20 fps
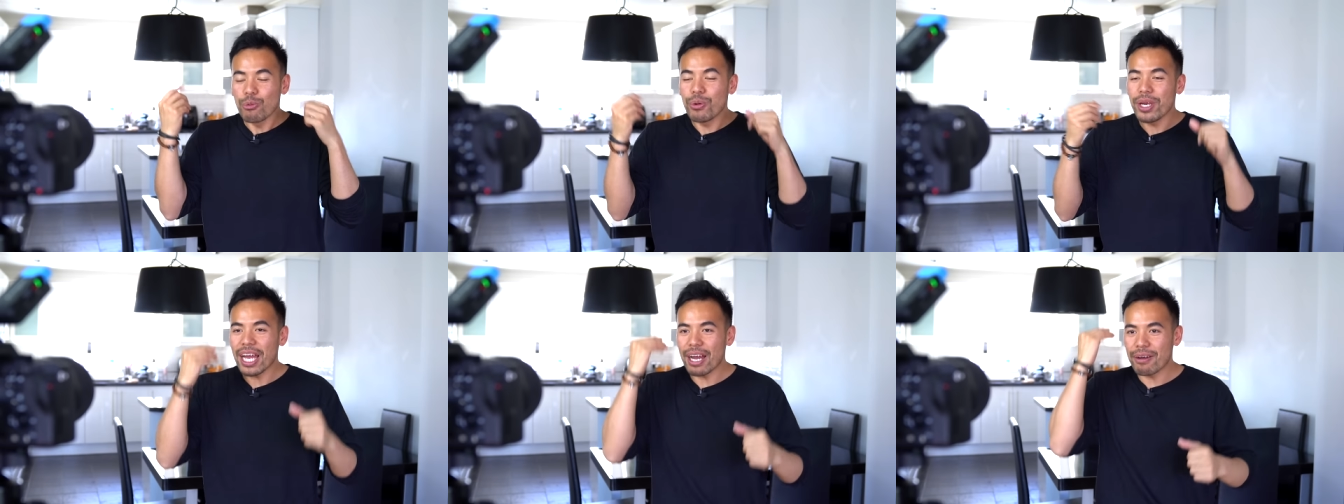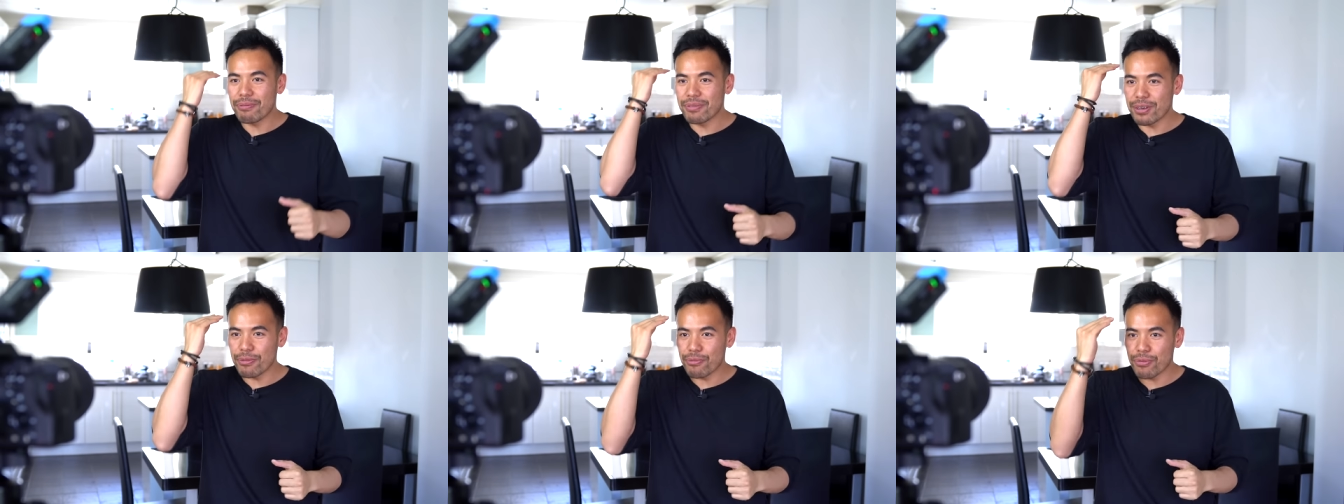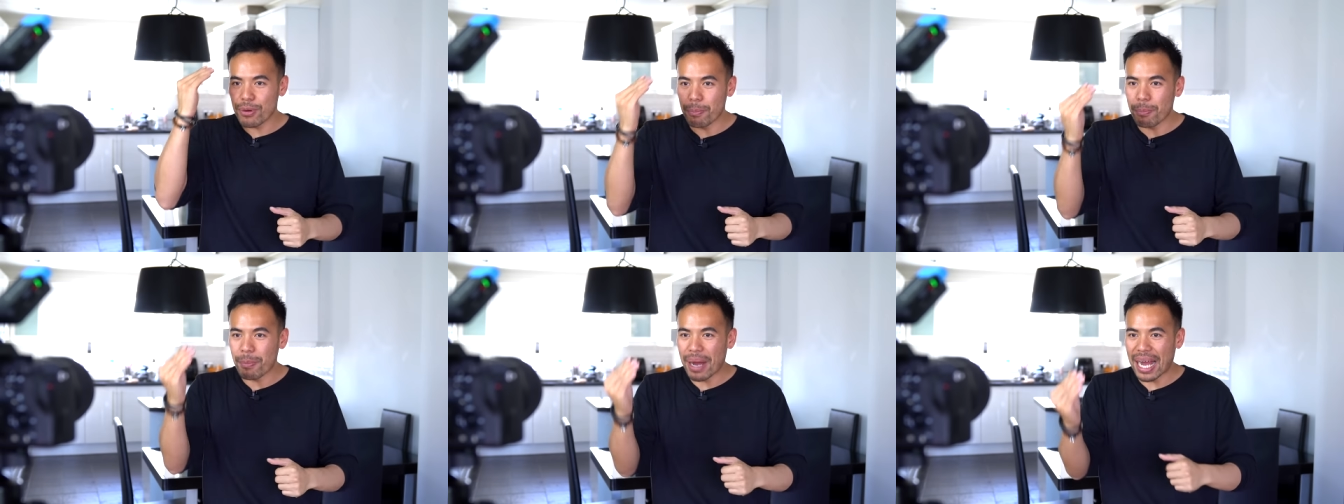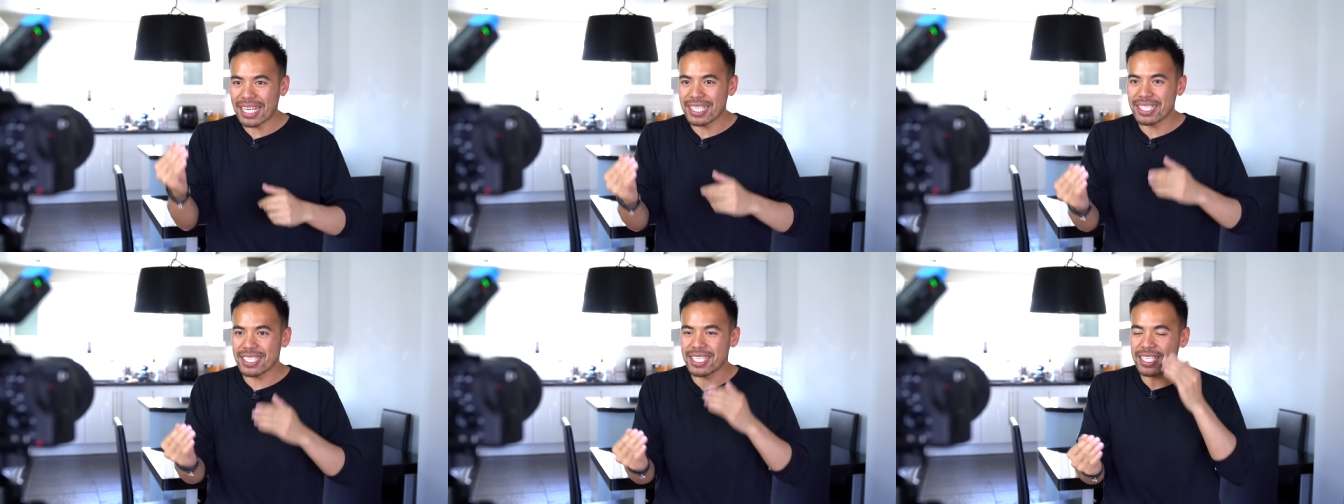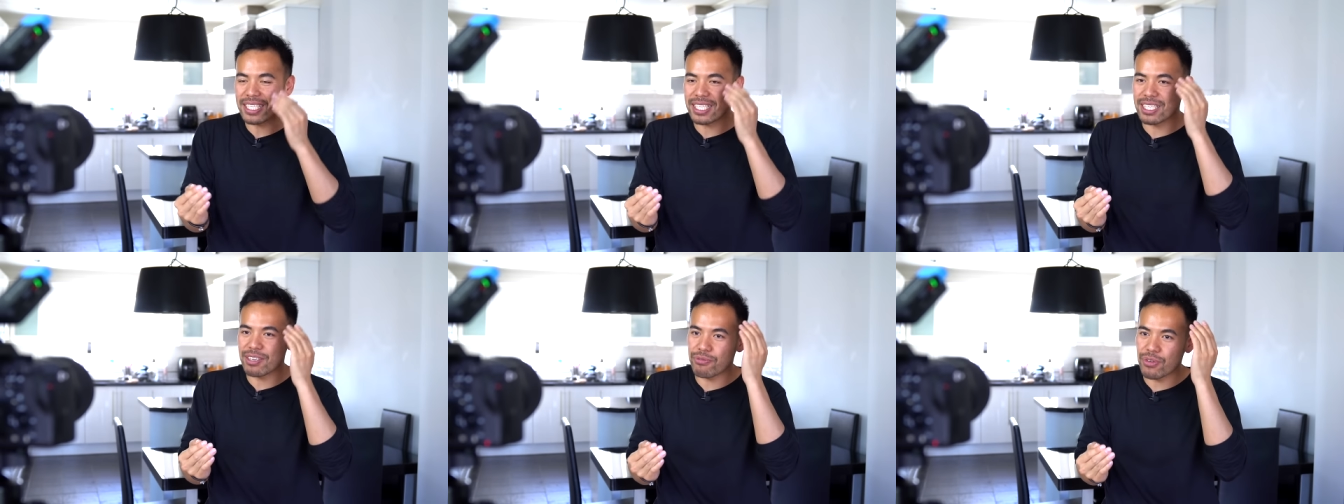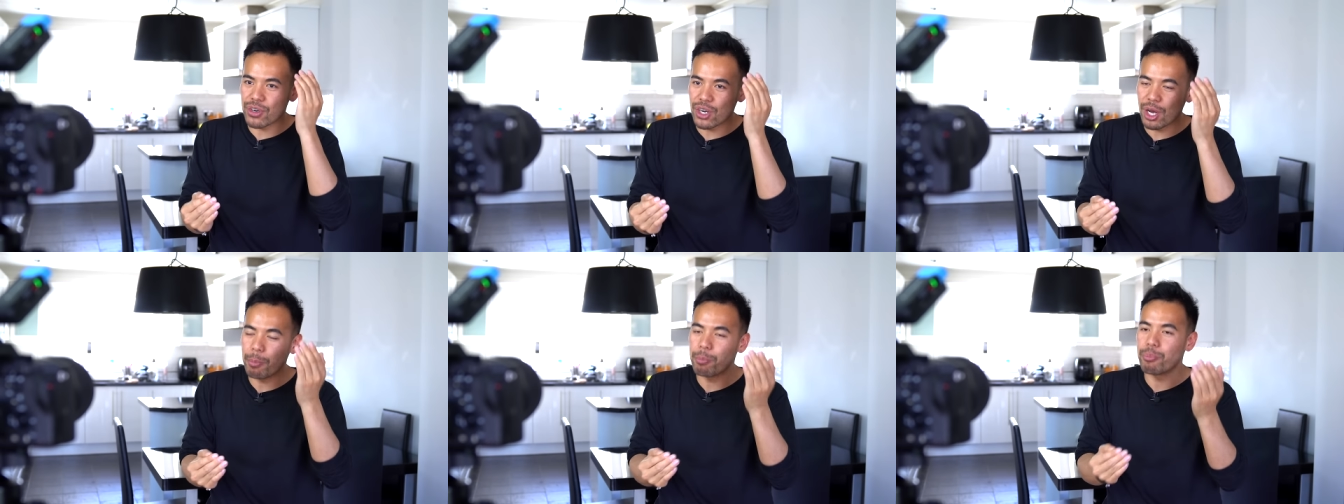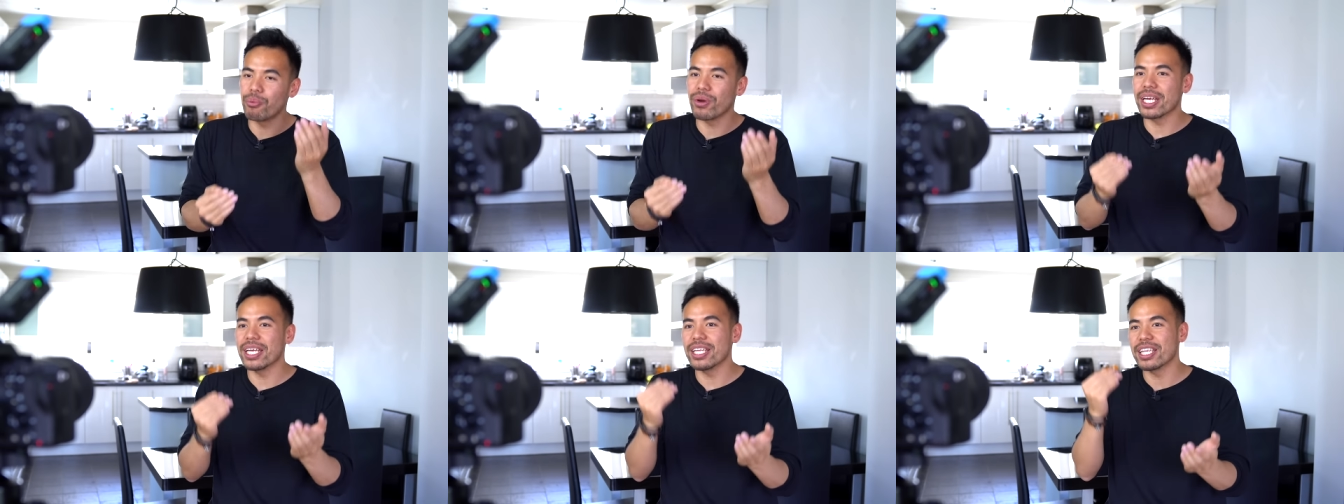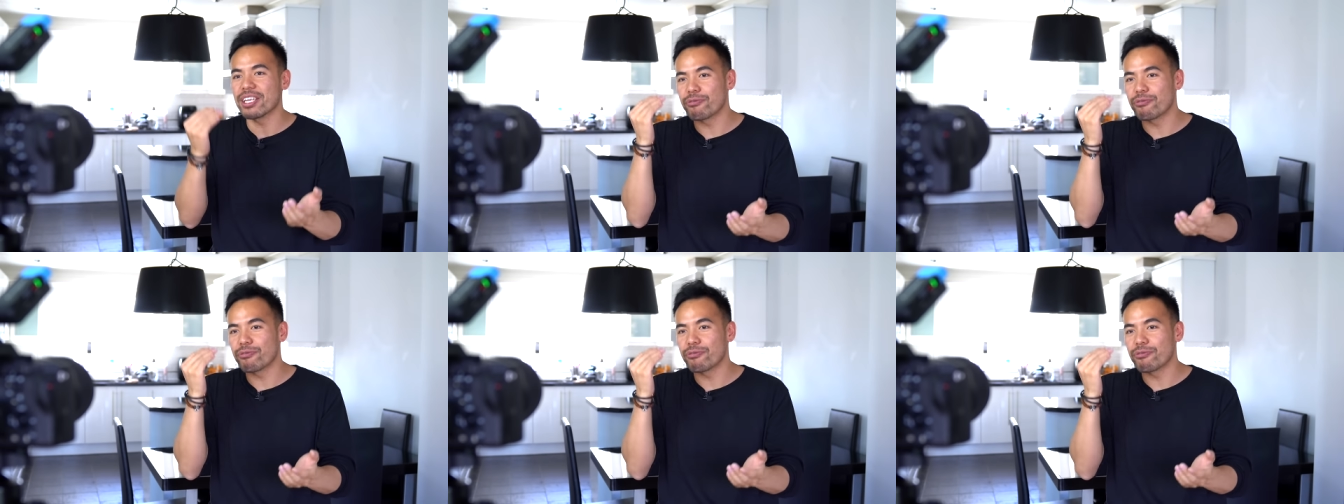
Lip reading: we have different mindsets, different upbringing,